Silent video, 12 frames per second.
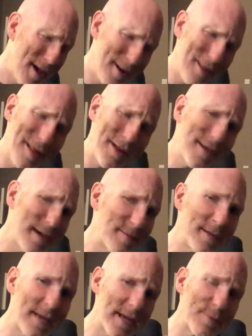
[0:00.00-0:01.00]
And a lot of
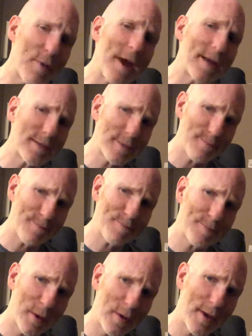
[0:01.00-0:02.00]
times it takes practice,
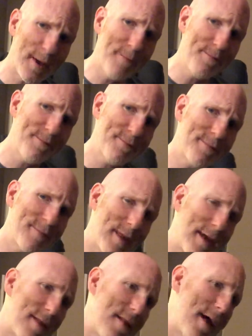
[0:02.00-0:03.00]
okay?
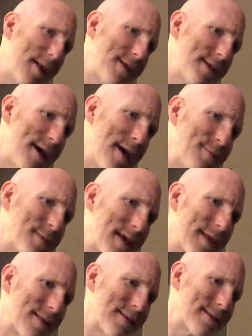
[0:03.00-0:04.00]
Like a lot of times,
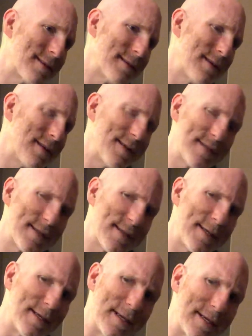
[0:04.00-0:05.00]
like this, this
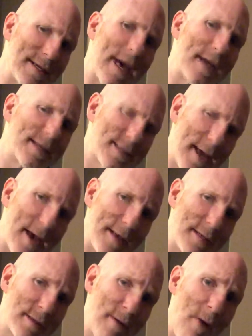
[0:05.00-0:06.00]
isn't an exact
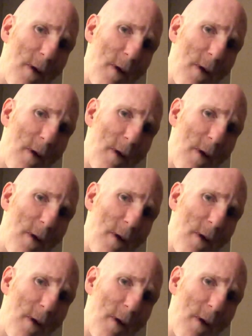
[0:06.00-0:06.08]
science.